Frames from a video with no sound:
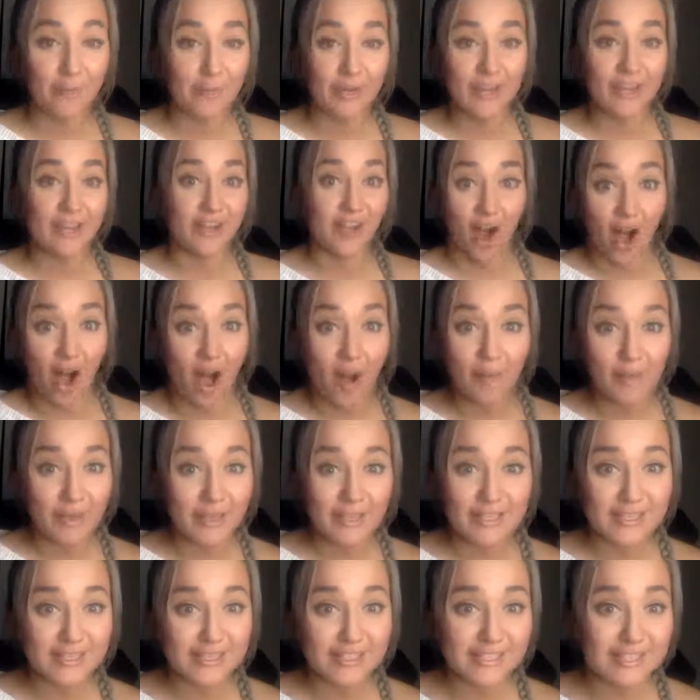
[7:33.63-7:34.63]
How many
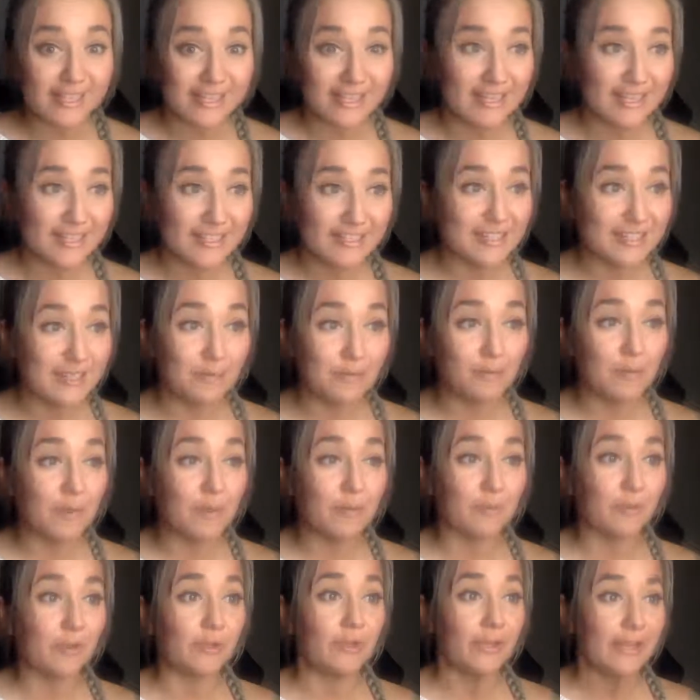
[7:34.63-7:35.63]
comments
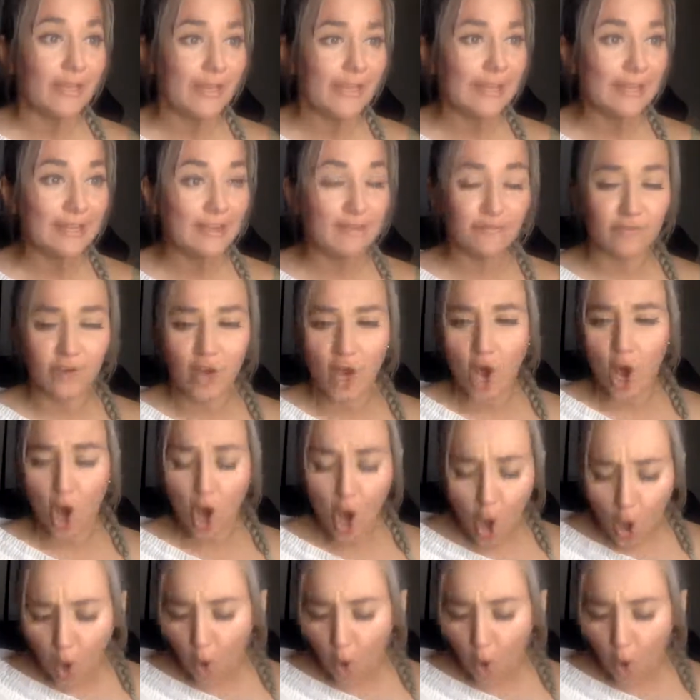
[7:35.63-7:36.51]
did people leave?